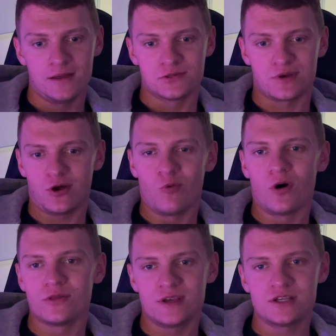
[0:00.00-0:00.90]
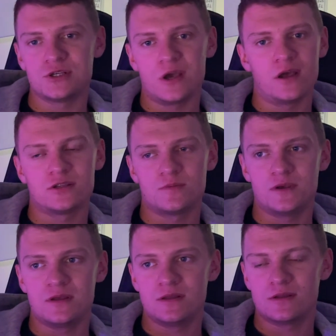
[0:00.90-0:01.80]
So I don't want this year to
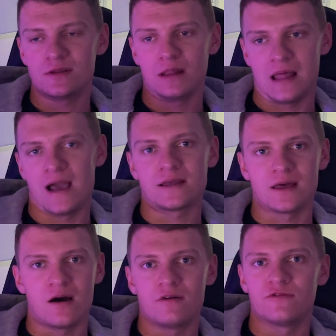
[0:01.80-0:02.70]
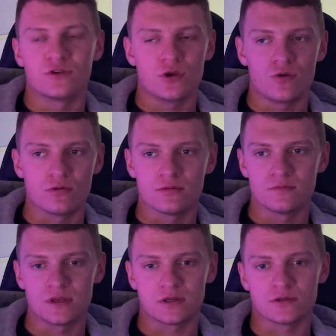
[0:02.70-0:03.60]
be like that for you,
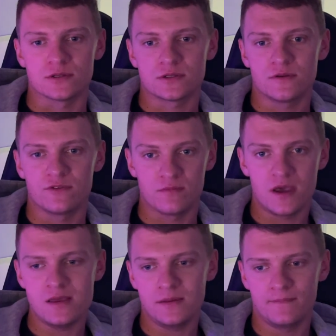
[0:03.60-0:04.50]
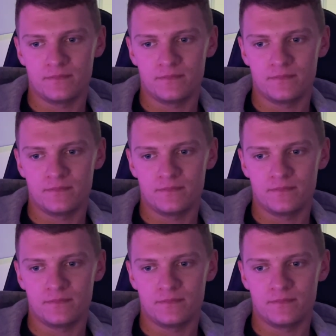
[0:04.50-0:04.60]
because for me,